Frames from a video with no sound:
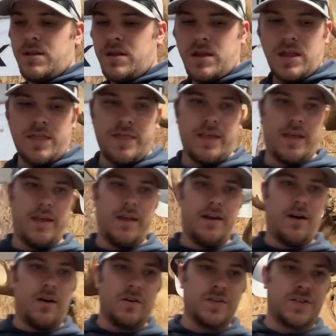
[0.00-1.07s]
And then
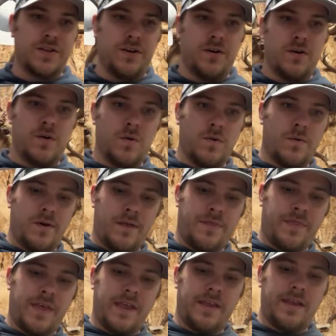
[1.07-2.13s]
also
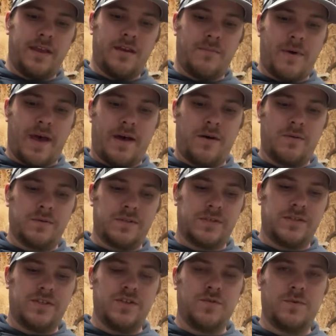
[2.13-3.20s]
thinking about
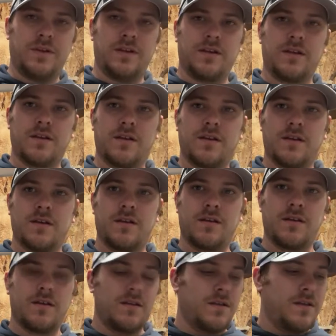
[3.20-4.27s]
doing,
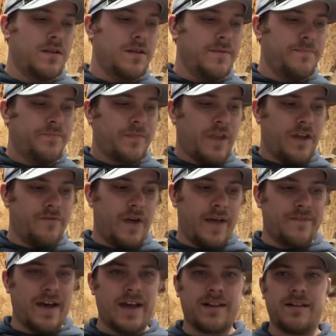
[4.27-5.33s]
I've
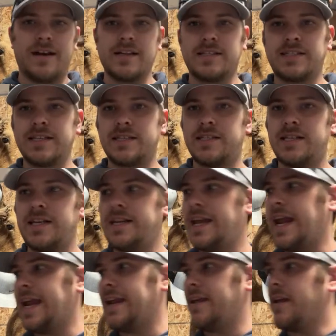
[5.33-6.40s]
got a lot of
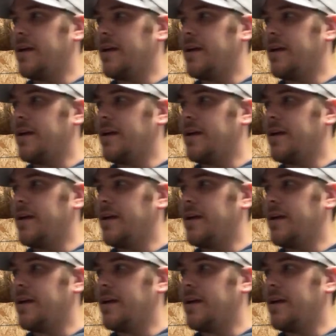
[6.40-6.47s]
1680